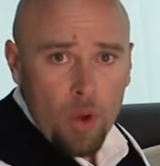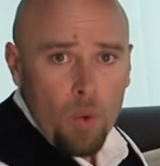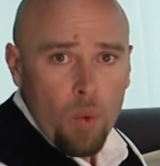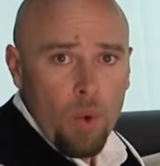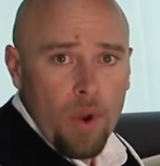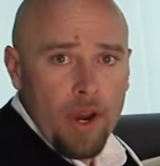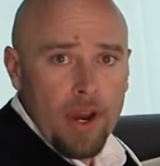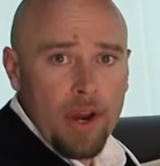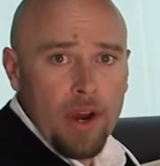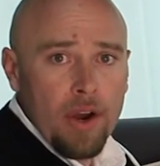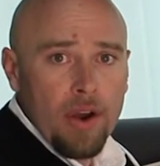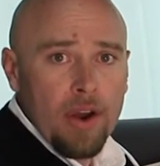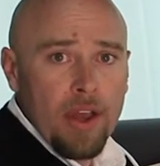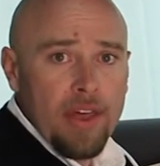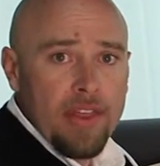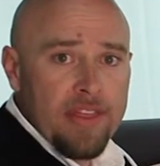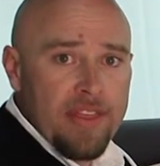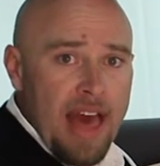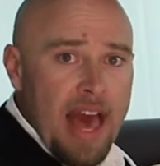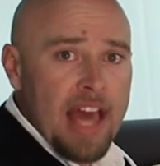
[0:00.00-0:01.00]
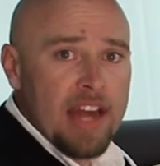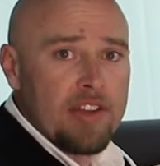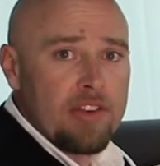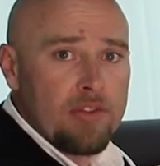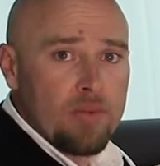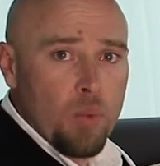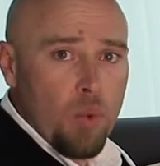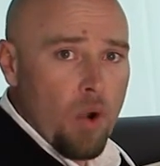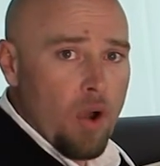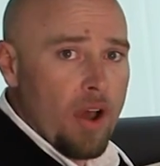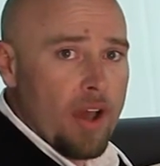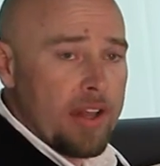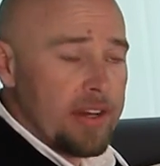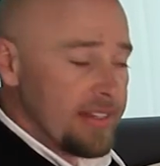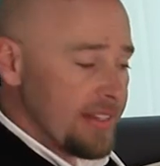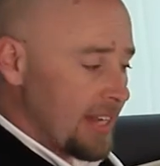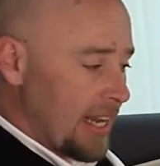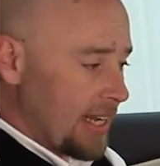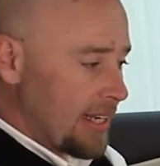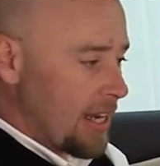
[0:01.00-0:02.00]
where that is what
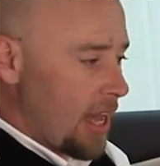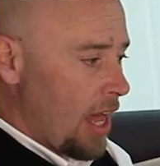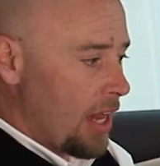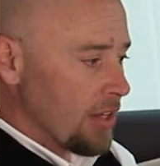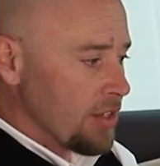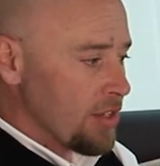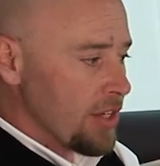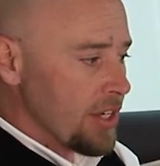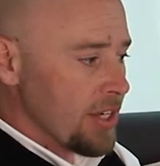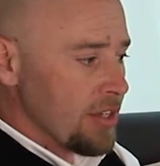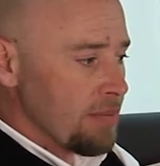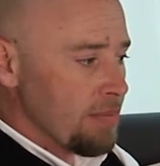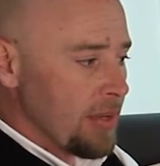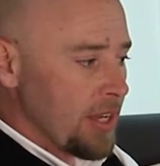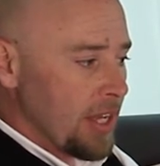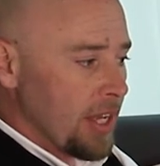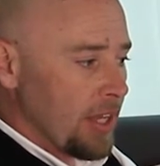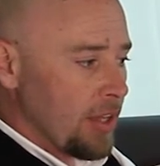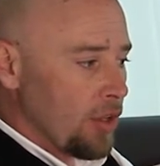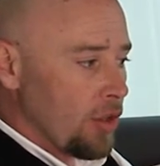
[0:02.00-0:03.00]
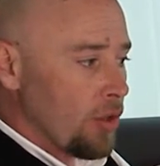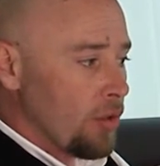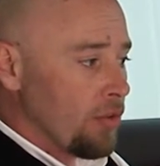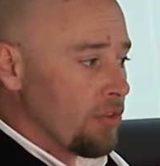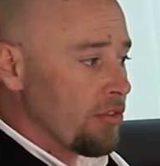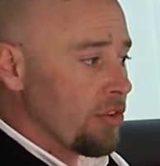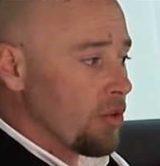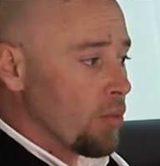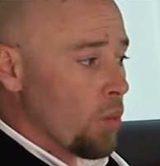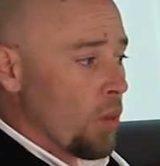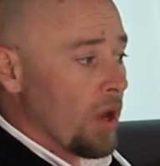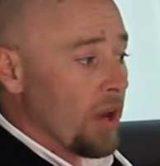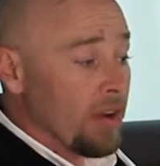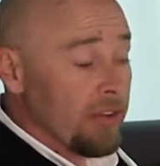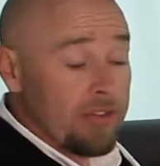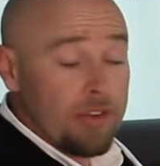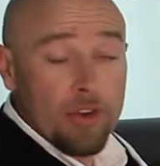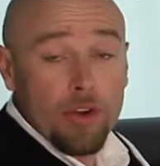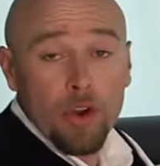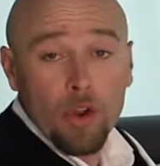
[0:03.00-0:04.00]
technology is being used and where
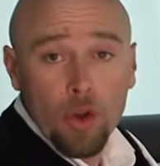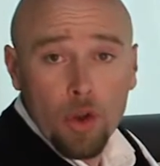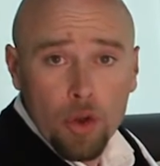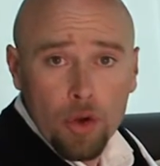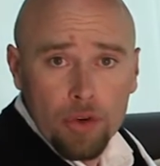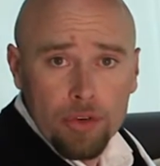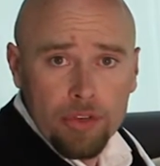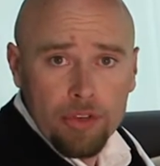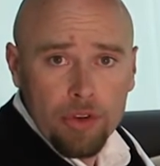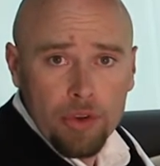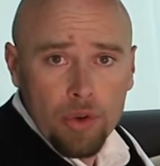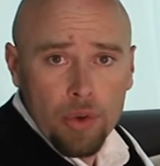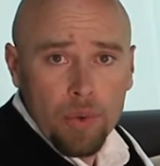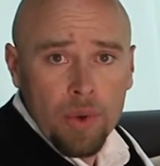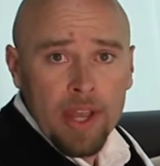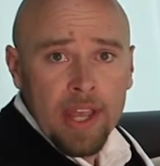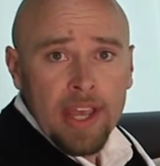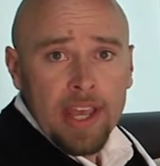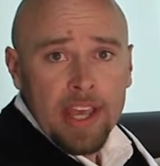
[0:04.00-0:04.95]
it's going to alert you